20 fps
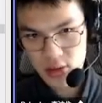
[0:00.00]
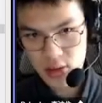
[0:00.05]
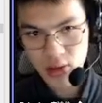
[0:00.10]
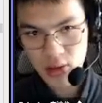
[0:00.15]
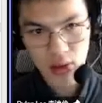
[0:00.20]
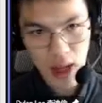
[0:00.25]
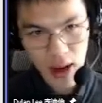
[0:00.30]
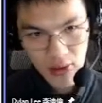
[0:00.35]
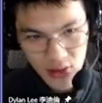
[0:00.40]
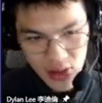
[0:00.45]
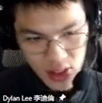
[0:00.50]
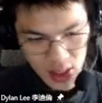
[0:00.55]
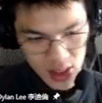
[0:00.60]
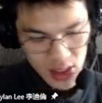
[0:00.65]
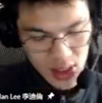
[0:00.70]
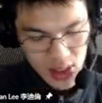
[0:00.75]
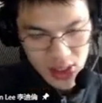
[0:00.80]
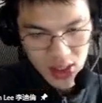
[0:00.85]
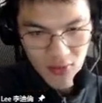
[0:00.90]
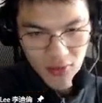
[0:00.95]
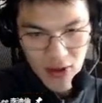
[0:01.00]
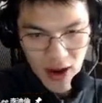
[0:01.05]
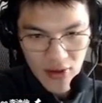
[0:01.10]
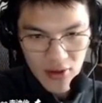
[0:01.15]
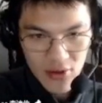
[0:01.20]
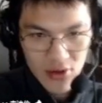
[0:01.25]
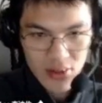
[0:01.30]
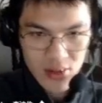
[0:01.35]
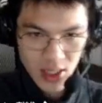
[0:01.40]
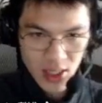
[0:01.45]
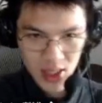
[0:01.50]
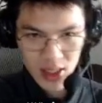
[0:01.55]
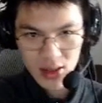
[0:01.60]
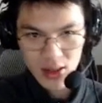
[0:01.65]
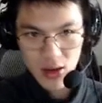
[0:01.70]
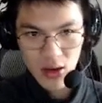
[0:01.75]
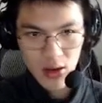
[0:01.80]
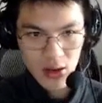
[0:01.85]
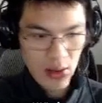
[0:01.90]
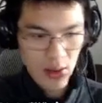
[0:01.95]
So other than the survival thing
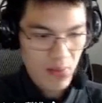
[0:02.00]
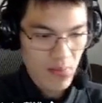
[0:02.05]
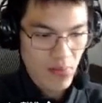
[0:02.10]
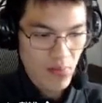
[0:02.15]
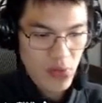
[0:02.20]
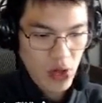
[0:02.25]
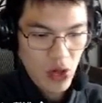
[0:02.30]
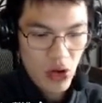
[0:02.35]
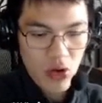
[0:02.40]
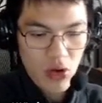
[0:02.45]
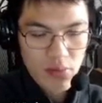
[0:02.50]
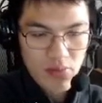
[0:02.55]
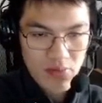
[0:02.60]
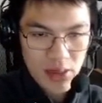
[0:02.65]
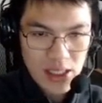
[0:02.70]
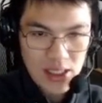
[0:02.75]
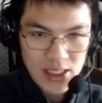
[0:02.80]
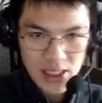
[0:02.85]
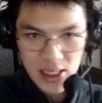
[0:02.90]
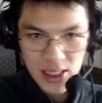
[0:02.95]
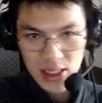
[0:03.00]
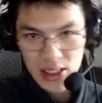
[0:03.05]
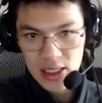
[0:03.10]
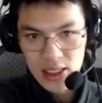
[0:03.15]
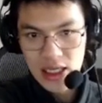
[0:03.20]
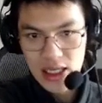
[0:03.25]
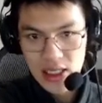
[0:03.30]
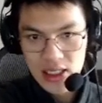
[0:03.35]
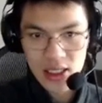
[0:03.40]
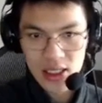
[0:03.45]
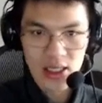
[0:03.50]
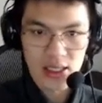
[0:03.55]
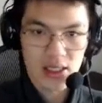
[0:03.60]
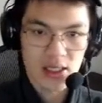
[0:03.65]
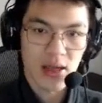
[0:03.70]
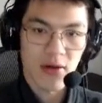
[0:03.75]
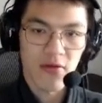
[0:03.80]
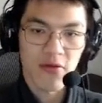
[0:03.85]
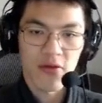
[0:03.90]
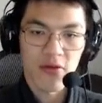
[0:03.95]
or the, your own basic needs and
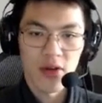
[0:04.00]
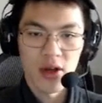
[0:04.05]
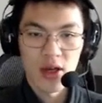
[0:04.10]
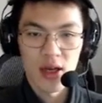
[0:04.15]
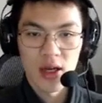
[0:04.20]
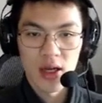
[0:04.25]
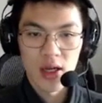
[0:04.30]
stuff,